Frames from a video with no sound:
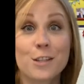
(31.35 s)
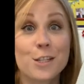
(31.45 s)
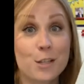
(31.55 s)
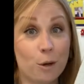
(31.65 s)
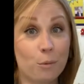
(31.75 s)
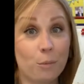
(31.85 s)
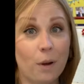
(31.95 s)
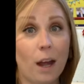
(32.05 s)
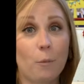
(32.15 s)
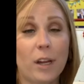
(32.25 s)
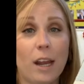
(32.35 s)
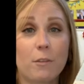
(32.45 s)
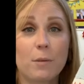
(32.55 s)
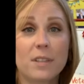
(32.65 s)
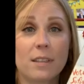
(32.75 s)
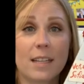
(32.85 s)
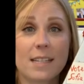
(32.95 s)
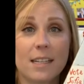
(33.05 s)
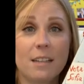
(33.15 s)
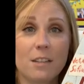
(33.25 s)
So I want everyone to
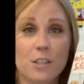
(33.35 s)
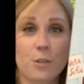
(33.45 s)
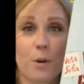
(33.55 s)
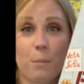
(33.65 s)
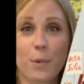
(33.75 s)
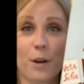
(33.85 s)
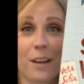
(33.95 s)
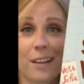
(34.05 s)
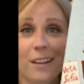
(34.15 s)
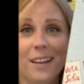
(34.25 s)
listen to our book.